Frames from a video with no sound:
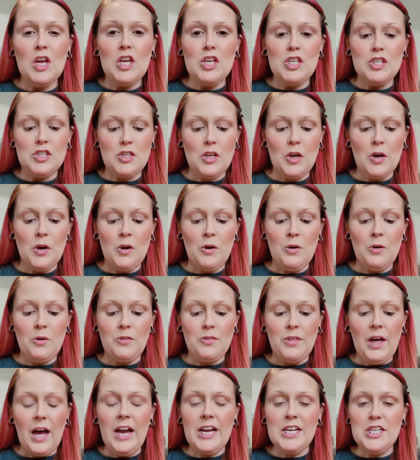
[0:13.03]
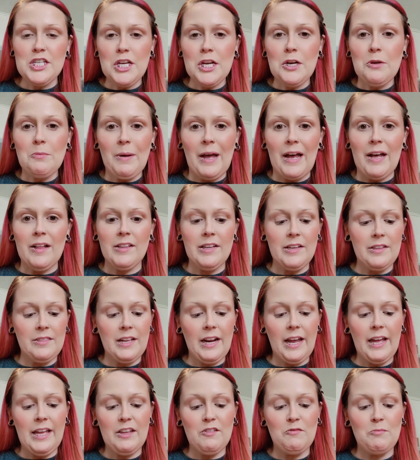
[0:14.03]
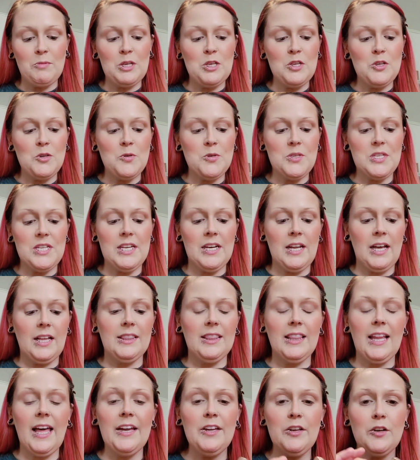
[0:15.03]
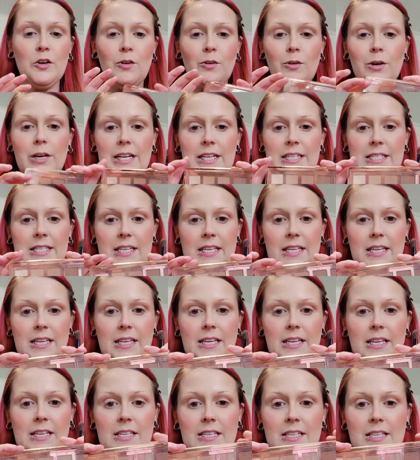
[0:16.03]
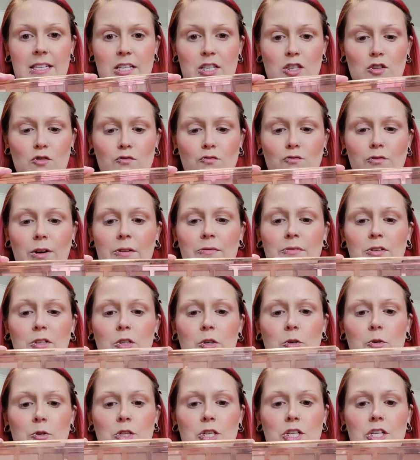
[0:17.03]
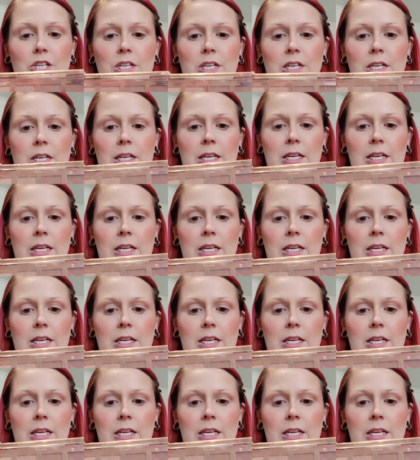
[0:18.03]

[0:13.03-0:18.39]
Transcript: So the eyeshadow palette that I have been using like crazy is this Revolution.